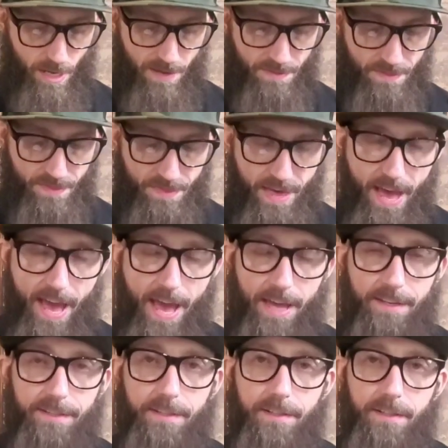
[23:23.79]
And
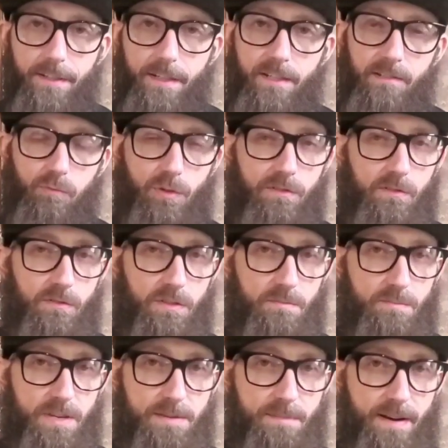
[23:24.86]
that is what's
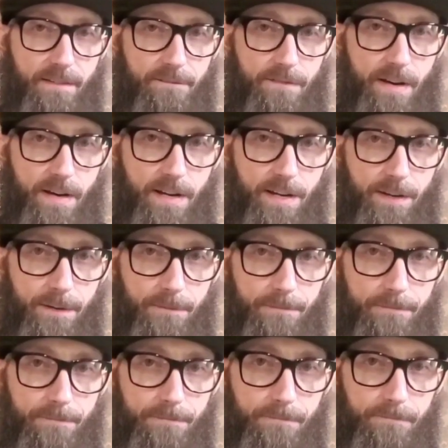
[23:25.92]
going to be my fire,
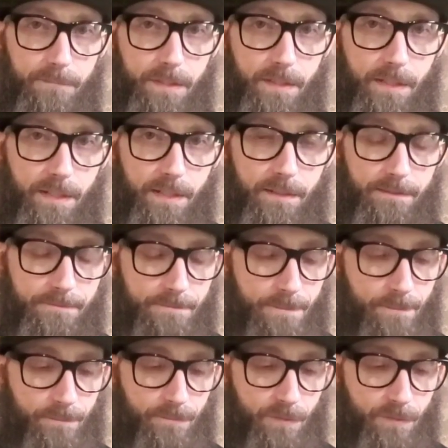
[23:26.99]
okay?